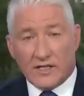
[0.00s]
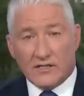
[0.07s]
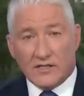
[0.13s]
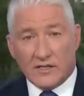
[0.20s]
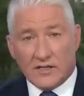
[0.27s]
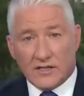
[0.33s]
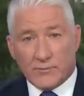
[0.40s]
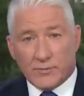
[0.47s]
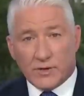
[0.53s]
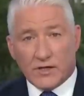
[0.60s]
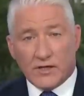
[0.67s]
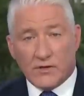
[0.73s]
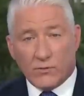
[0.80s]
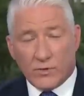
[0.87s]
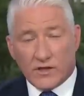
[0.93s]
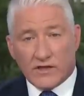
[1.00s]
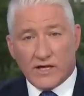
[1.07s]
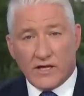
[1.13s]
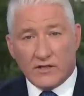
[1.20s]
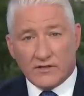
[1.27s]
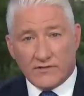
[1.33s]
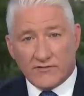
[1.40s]
deliberately
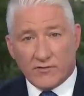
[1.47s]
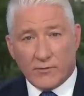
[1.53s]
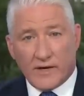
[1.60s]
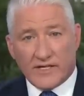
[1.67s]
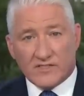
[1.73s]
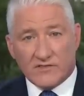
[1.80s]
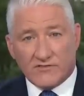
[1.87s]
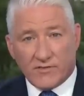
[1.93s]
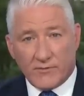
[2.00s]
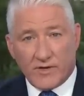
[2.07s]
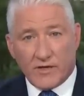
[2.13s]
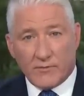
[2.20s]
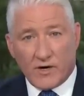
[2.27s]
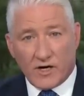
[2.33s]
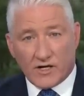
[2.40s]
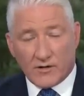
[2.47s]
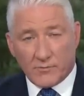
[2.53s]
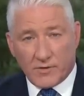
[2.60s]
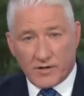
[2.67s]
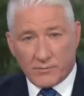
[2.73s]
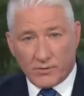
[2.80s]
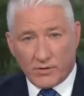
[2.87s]
withheld information from the American
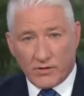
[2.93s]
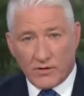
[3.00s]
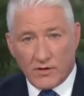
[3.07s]
people,